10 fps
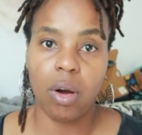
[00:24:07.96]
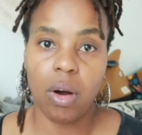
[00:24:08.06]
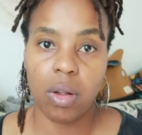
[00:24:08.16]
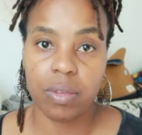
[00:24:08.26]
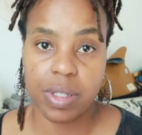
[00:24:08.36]

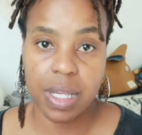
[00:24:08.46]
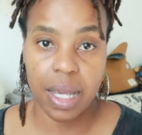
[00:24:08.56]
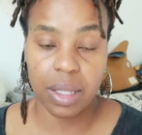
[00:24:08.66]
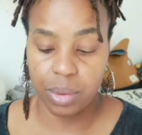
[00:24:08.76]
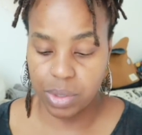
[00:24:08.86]
All of its
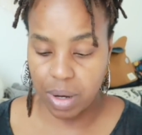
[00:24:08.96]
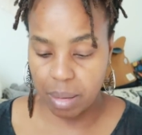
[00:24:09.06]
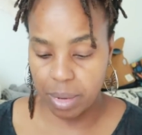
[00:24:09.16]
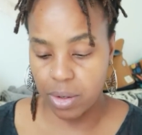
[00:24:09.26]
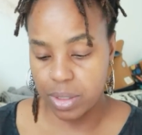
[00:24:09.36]
halo is
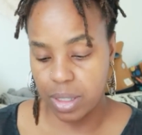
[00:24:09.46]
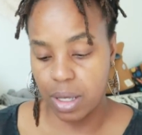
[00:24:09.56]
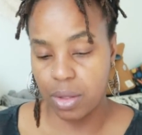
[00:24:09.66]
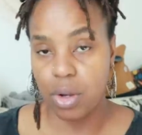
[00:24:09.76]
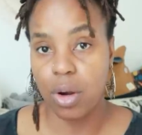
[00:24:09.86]
grabbing onto
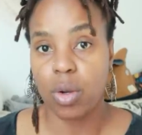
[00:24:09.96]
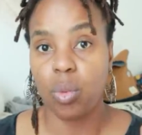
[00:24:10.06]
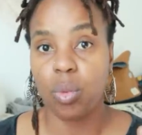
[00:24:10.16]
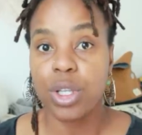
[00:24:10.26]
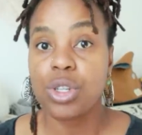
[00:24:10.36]
the other yarn,
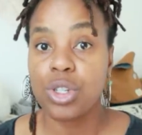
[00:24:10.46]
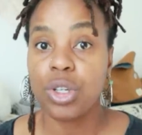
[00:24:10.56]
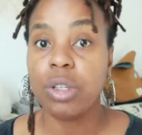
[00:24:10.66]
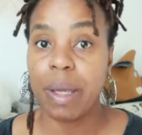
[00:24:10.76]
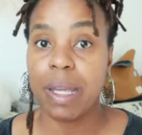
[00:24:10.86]
which
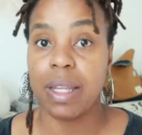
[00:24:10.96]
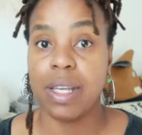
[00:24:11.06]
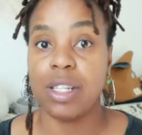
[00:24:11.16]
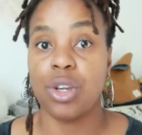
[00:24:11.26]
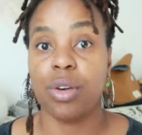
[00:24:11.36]
should make it
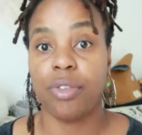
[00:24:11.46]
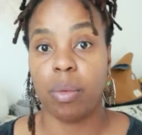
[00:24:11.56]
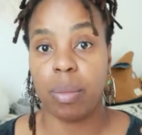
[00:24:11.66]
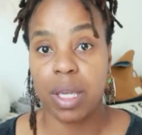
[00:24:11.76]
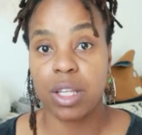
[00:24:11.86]
easier
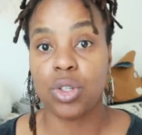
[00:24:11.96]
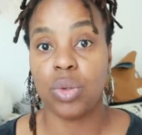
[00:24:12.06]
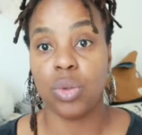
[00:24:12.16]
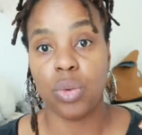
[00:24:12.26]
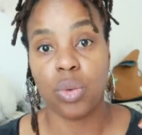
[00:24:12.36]
for me
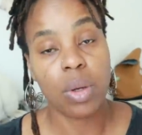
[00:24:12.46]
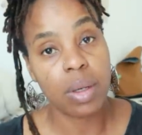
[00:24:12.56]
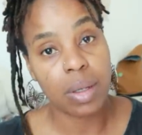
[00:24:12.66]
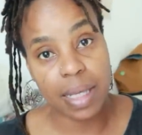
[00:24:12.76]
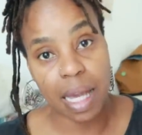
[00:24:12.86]
to
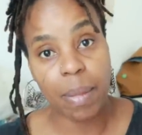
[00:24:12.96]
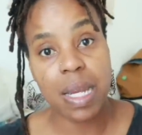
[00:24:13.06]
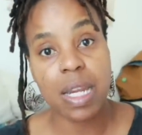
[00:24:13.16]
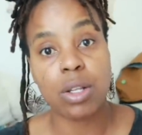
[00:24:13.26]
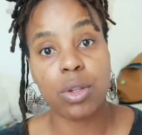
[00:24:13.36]
get
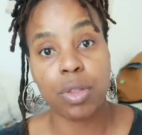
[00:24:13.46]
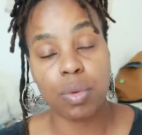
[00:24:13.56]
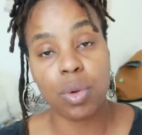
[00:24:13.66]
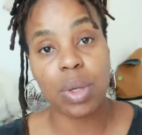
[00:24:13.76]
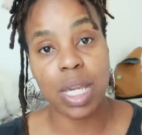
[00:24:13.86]
my needle
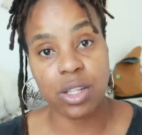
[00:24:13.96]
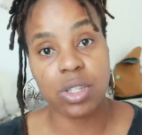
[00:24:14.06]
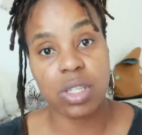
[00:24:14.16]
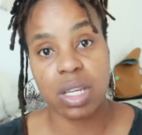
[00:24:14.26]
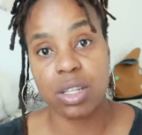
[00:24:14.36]
through
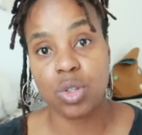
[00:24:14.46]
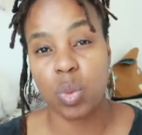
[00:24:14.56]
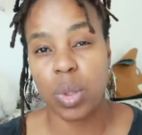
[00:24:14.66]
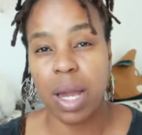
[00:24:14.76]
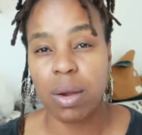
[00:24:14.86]
each
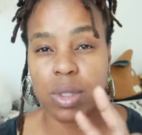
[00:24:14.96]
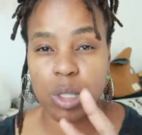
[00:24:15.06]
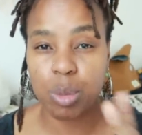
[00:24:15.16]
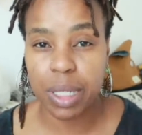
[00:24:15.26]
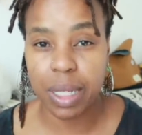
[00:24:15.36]
stitch without
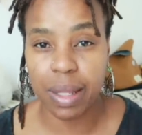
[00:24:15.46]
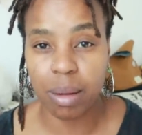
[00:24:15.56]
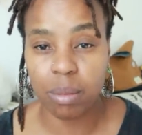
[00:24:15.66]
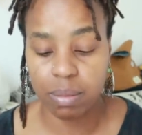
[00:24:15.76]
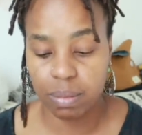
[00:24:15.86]
splitting
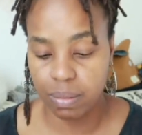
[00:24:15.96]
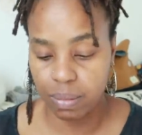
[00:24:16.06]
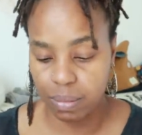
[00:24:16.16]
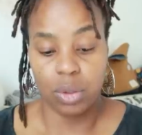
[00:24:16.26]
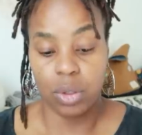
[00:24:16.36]
them.
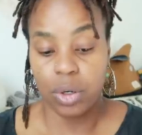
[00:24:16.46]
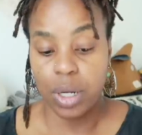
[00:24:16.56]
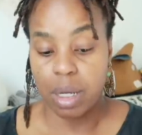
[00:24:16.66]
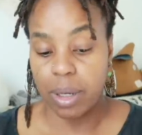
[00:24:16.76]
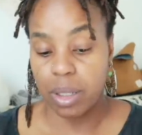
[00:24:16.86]

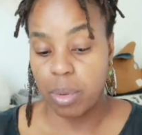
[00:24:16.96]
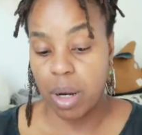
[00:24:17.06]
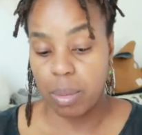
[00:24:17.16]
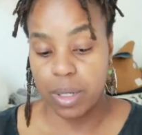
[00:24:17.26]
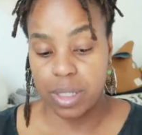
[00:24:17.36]
Learning about the
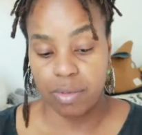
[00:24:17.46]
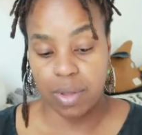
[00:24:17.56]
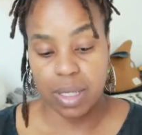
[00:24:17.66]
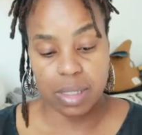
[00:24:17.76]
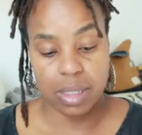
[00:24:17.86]
properties of
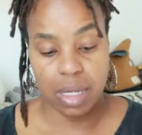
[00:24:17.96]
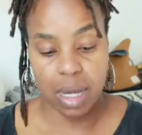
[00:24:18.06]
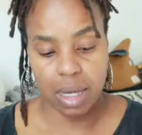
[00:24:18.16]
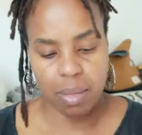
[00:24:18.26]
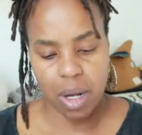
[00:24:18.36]
this,
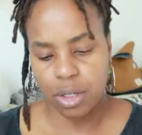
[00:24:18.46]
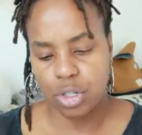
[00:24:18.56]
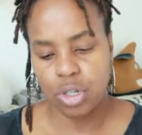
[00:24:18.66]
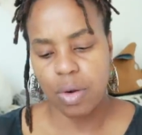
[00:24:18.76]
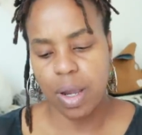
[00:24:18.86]
I'm not
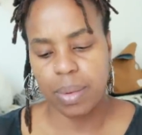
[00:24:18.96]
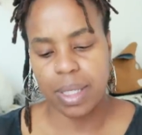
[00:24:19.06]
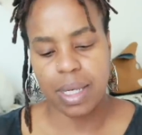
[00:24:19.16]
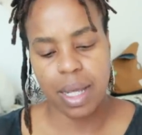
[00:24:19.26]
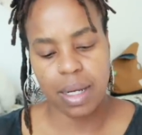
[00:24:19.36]
sure I
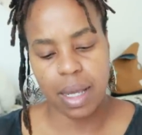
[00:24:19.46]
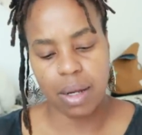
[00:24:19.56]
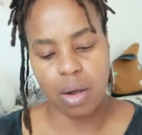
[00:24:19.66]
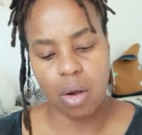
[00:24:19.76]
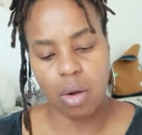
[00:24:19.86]
would knit
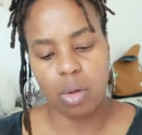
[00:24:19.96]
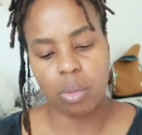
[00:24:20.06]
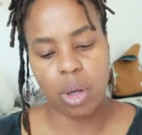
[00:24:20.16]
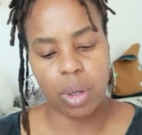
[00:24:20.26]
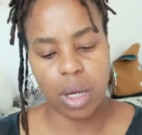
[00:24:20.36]
an all
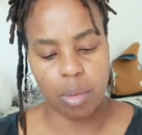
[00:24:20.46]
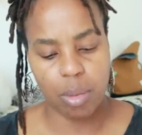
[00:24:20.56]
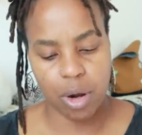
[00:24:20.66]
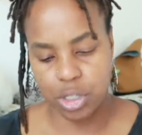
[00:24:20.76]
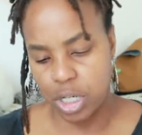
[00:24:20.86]
mohair
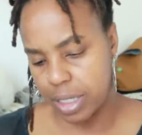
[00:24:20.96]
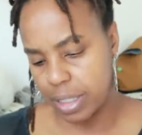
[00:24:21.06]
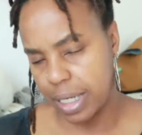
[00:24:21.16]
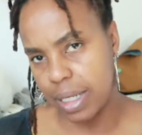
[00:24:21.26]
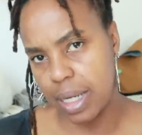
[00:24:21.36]

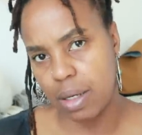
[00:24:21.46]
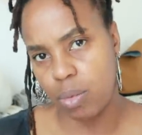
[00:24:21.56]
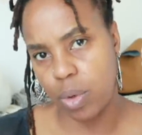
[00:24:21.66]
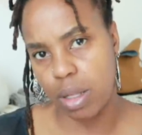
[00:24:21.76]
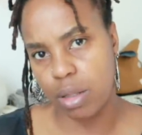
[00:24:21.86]
project, like
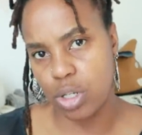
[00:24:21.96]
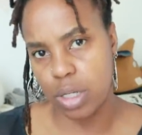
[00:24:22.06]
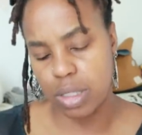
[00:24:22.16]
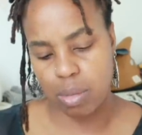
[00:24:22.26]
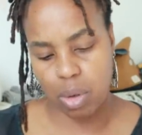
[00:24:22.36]
knit with
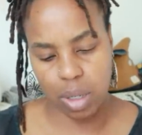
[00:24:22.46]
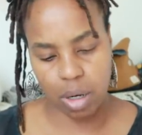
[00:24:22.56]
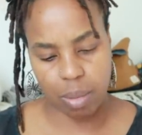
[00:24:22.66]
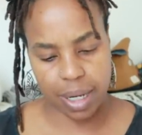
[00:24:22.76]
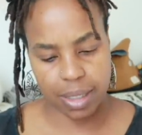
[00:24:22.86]
just the
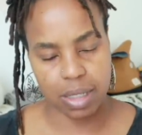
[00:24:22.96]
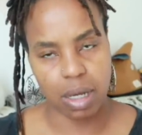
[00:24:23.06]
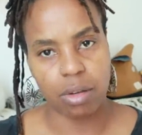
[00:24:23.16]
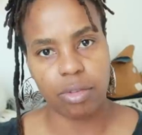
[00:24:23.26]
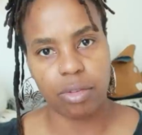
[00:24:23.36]
mohair by
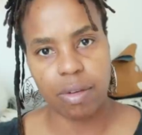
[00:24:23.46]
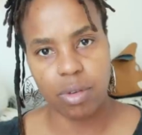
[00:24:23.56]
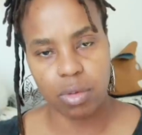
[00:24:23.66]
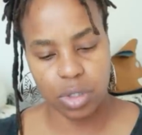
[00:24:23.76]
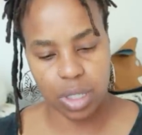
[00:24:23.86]
itself.
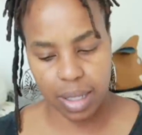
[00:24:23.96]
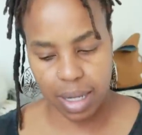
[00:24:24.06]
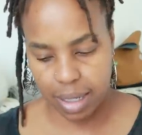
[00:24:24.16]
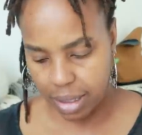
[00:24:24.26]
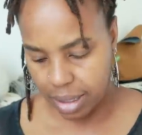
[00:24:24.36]
Have you ever done
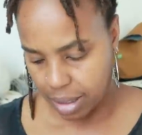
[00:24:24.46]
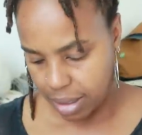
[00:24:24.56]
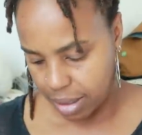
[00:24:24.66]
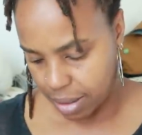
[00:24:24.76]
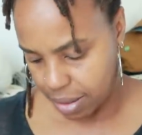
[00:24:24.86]
that?
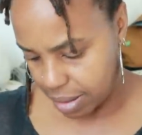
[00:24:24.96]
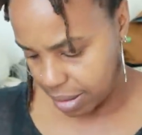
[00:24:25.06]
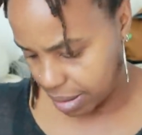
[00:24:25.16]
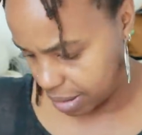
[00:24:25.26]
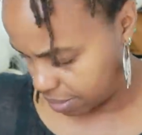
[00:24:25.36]

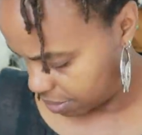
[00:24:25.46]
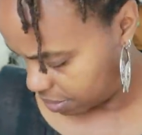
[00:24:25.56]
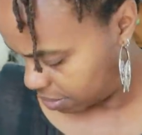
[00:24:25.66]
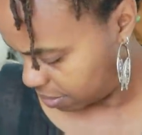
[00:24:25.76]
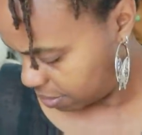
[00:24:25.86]
I
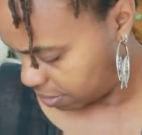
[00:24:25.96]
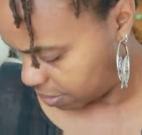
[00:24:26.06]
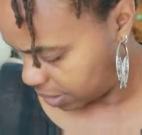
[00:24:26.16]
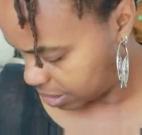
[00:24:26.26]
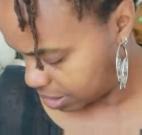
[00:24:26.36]

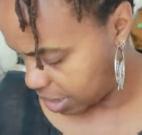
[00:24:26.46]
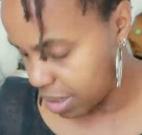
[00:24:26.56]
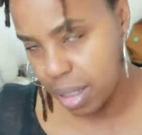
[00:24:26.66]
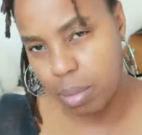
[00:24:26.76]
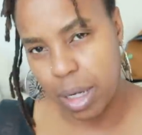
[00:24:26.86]
can see
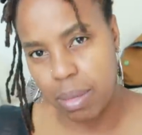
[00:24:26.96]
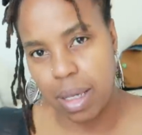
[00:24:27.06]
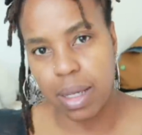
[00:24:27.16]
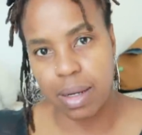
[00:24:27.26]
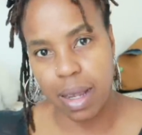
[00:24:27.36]
that it might
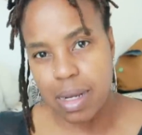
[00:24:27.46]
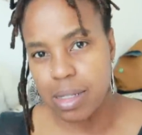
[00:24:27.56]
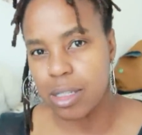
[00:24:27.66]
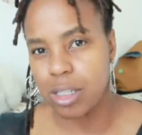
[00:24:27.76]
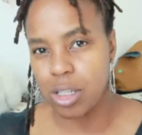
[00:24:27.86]
make a
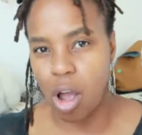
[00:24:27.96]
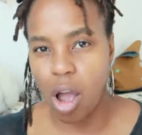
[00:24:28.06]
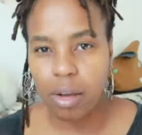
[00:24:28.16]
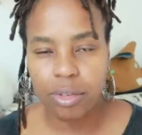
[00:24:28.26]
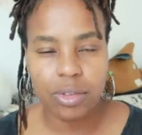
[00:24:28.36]
nice,
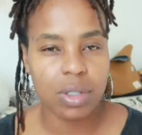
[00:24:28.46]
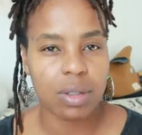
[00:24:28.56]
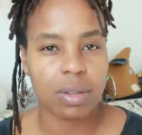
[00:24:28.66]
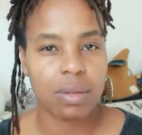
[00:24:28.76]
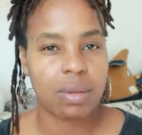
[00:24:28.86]

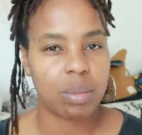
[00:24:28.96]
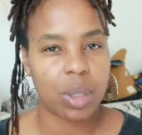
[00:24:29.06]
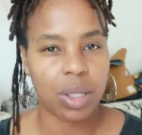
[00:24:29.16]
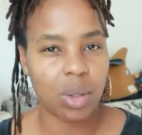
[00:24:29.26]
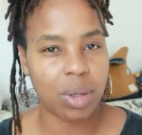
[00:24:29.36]
soft,
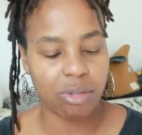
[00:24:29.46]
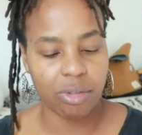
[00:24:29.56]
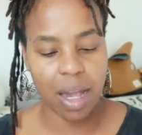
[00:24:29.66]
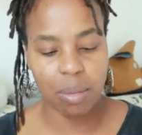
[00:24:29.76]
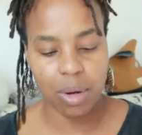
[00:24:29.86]
pillowy
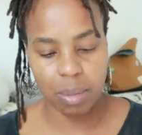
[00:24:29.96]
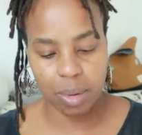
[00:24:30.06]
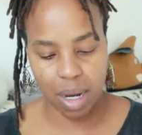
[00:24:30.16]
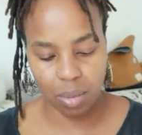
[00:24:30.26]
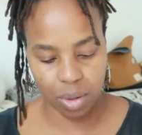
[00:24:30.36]
fabric,
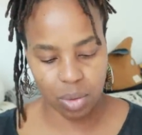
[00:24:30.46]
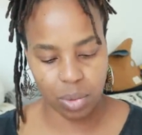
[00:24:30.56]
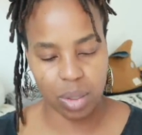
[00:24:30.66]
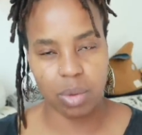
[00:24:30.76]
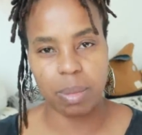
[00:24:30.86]
but I wonder
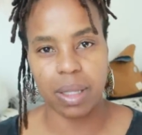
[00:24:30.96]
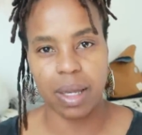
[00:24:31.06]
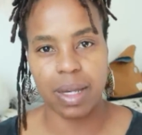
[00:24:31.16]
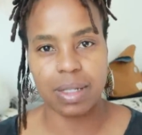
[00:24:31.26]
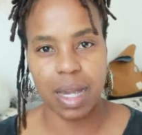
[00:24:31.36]
what it would be
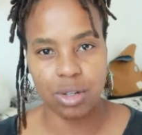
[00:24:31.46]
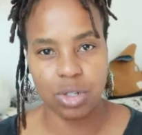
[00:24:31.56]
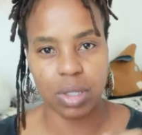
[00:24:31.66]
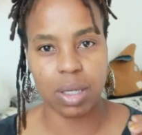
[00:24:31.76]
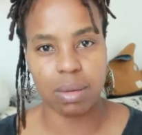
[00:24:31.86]
like to
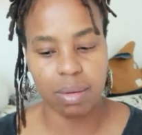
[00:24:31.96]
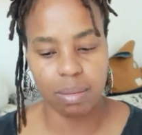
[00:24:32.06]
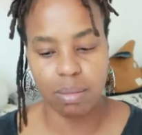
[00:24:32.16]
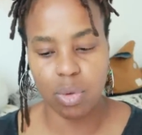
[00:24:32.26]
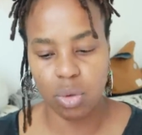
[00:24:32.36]
actually
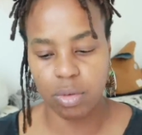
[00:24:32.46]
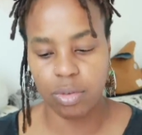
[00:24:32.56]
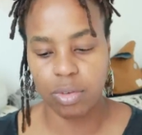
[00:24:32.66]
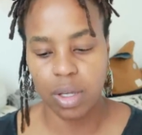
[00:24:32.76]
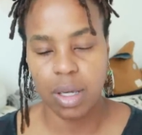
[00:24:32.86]

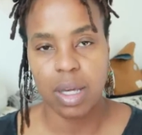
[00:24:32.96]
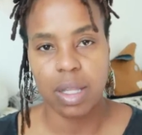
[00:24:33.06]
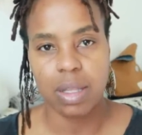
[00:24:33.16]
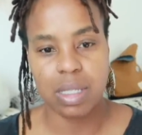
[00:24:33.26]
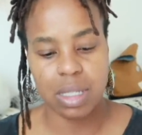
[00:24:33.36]
move
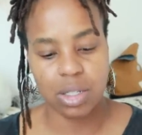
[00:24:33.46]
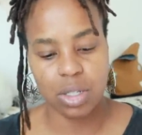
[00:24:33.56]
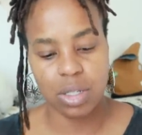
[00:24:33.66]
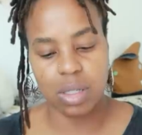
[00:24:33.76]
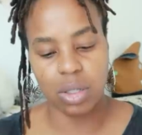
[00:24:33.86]
the
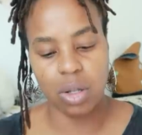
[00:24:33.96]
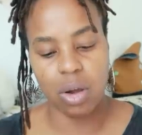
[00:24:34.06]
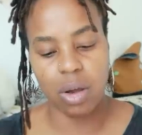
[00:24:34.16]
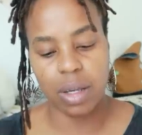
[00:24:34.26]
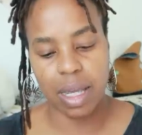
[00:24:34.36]
stitches
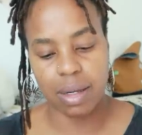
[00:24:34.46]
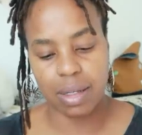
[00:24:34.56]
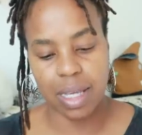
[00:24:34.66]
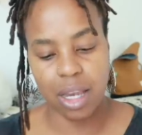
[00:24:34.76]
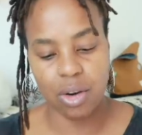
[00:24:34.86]
along
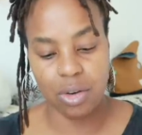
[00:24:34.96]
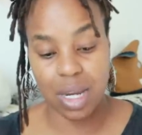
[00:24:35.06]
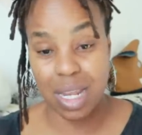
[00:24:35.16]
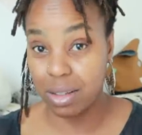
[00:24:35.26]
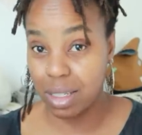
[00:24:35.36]
and get your
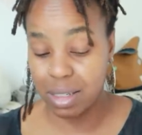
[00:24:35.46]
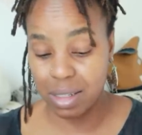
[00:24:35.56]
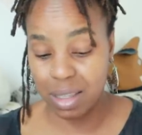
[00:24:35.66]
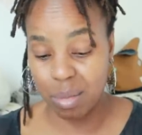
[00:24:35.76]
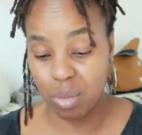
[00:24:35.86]
needle
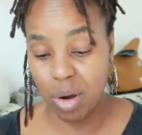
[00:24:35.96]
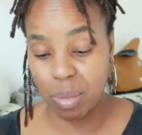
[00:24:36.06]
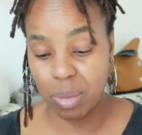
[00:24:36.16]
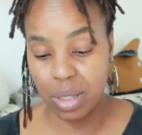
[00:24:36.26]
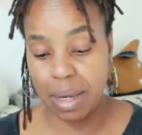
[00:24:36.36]
into them
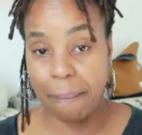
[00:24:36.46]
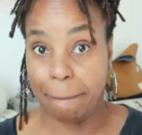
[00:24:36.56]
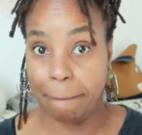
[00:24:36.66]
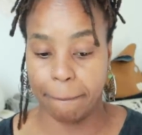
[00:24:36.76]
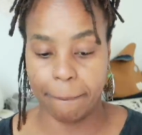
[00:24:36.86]
properly.
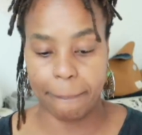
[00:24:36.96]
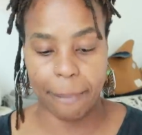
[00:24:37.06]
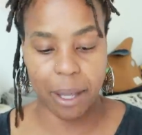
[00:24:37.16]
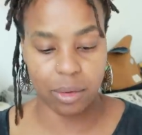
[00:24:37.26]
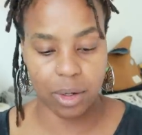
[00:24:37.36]

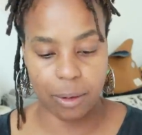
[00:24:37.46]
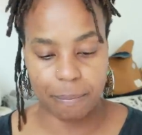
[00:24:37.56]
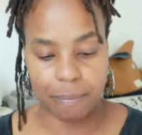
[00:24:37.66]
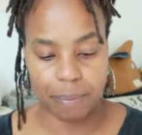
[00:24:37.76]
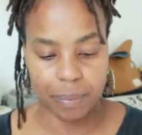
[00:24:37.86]
I don't know.